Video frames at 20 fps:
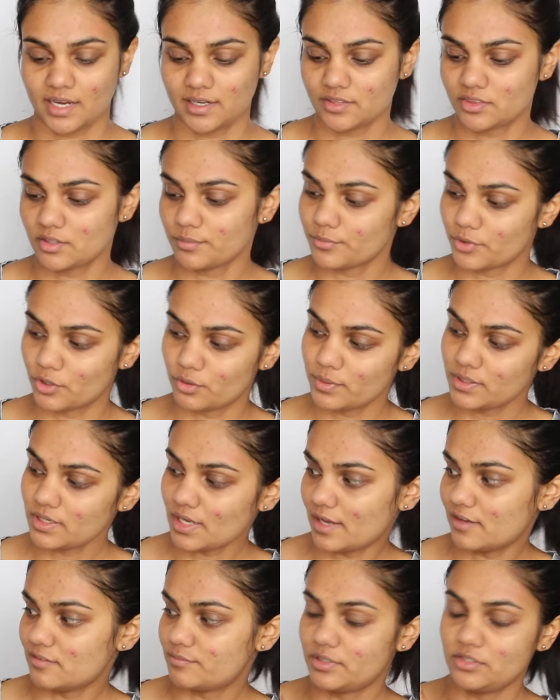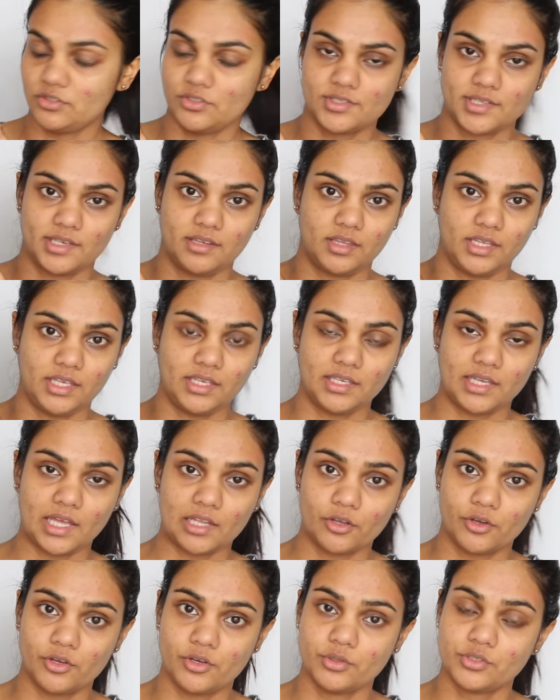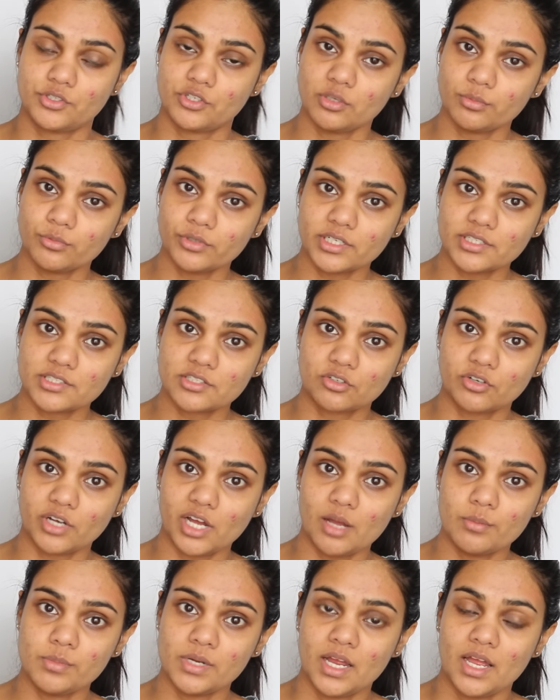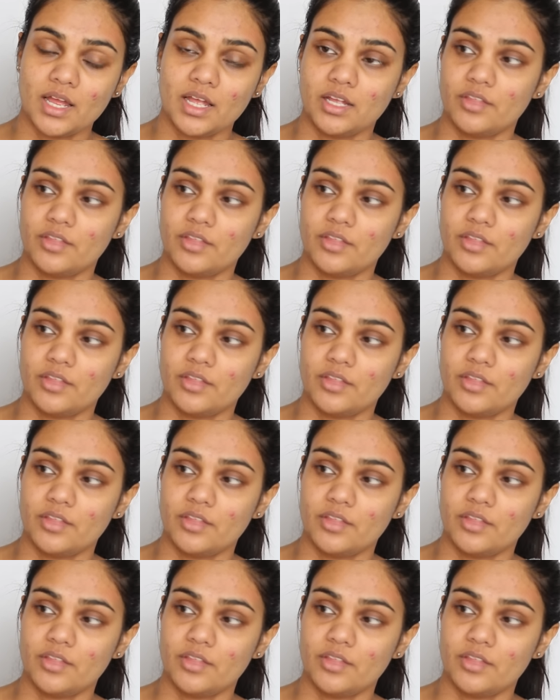and at the moment I've been using the YLLO turmeric scrub.